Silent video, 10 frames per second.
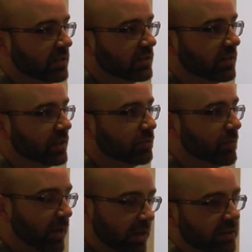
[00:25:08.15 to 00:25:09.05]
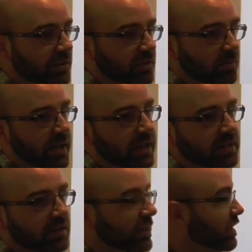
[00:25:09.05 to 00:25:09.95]
So they should be better at
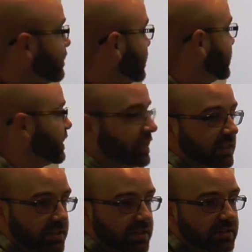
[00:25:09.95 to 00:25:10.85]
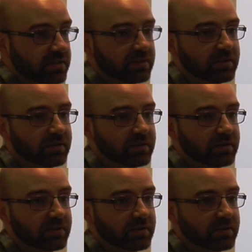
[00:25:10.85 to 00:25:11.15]
discriminating these feature conjunctions,